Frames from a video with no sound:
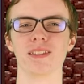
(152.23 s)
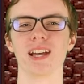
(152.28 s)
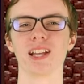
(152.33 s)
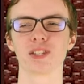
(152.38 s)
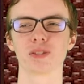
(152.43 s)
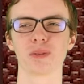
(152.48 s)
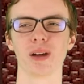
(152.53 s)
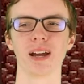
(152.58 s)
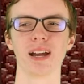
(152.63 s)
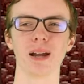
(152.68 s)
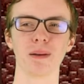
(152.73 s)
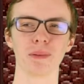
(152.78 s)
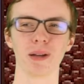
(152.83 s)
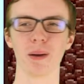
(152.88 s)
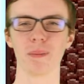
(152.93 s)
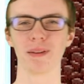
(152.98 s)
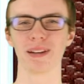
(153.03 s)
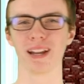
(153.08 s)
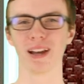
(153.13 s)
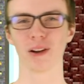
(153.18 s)
That's right, I'm
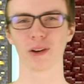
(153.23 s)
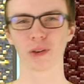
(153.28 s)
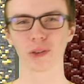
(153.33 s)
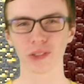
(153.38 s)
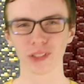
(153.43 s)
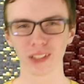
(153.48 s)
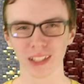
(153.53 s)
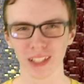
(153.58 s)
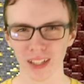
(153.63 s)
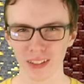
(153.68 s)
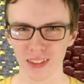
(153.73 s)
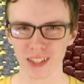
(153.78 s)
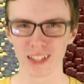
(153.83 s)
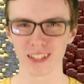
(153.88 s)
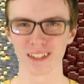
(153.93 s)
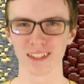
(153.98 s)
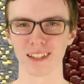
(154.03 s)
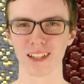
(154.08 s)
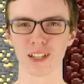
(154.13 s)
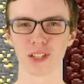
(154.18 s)
coming early on
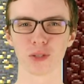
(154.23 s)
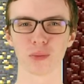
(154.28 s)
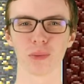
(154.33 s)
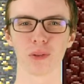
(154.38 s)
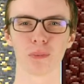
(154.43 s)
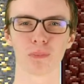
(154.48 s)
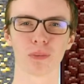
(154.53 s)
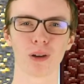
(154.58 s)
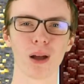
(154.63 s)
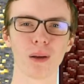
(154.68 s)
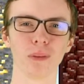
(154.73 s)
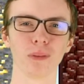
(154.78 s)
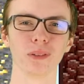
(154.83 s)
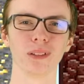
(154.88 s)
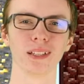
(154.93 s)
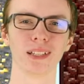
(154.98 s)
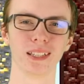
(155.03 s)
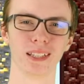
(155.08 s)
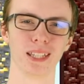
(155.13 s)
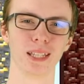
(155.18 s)
this list with
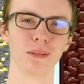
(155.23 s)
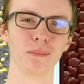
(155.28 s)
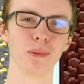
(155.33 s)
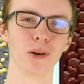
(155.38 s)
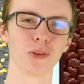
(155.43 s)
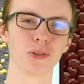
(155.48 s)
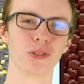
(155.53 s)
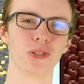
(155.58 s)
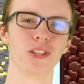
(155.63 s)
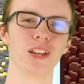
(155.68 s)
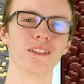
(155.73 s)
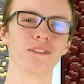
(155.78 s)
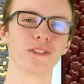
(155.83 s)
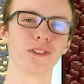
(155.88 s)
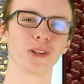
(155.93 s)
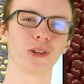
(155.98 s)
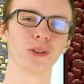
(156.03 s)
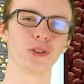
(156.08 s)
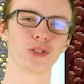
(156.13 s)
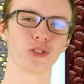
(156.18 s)
probably the most
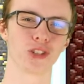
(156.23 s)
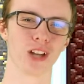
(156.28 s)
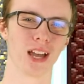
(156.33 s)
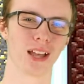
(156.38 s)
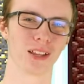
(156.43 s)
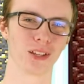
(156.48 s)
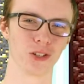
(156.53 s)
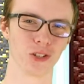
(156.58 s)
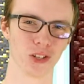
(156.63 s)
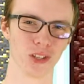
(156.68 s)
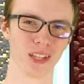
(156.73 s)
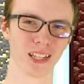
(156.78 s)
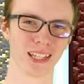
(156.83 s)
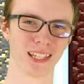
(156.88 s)
difficult challenge in the